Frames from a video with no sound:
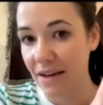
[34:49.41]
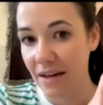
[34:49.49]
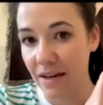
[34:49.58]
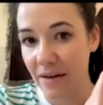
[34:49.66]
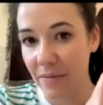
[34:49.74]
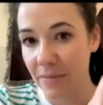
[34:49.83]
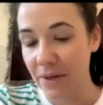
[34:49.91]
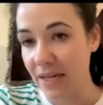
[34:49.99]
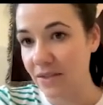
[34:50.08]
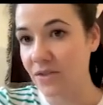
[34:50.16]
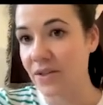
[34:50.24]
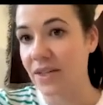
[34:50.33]

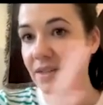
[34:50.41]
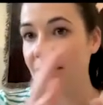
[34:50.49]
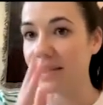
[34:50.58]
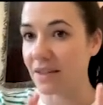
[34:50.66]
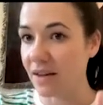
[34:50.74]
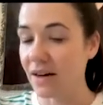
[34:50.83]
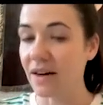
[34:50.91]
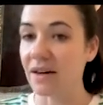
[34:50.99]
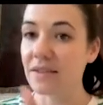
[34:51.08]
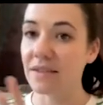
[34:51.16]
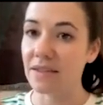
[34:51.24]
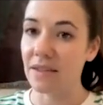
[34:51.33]
pedestrians and
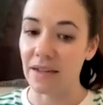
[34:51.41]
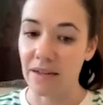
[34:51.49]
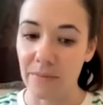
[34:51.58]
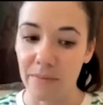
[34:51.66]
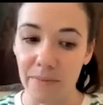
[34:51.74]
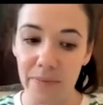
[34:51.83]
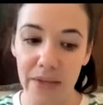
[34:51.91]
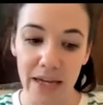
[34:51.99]
cars and